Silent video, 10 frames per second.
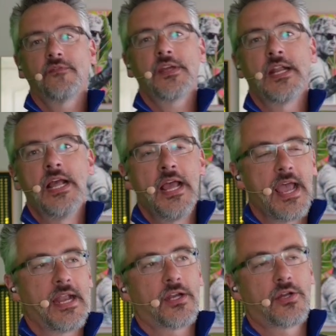it,
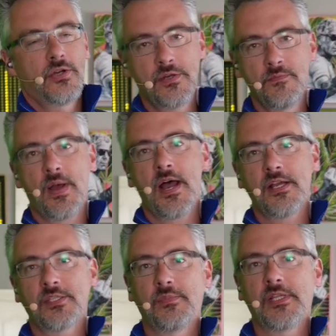and it couldn't
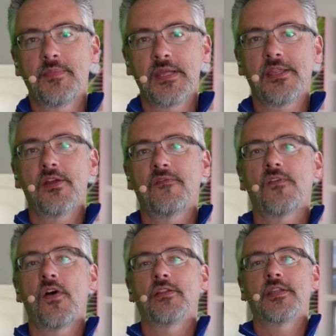possibly be their
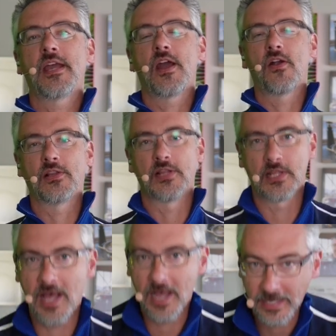fault, they are
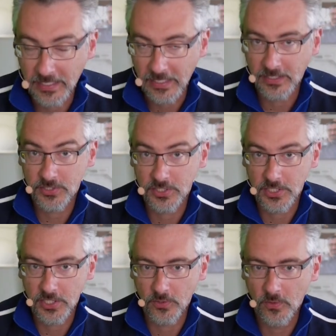lying to
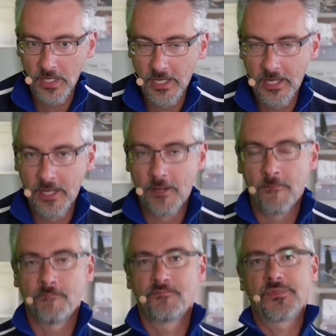you.
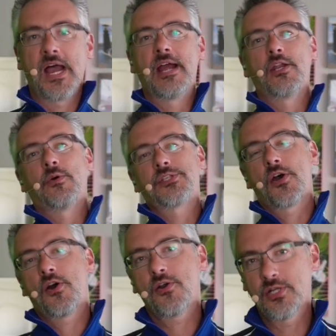I know it's
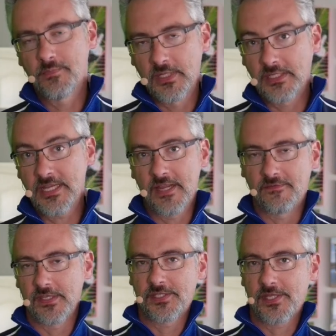hard to believe
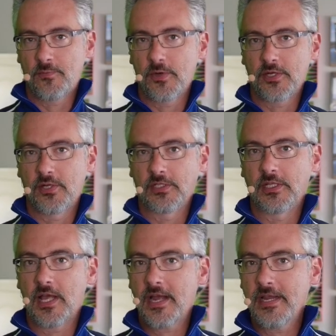that someone could
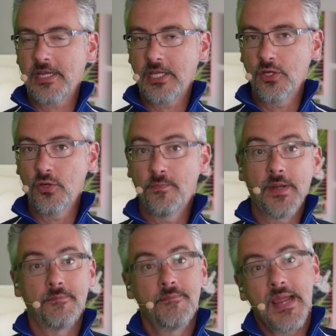lie to you,
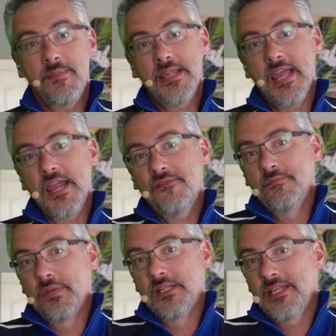but maybe they even
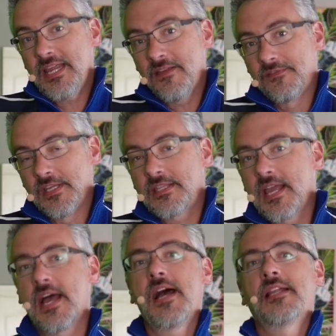believe that they
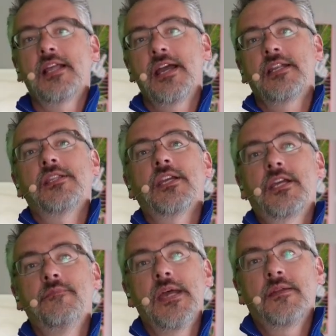highlighted the
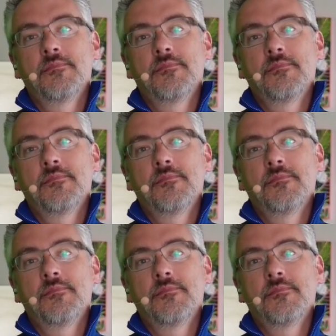commit.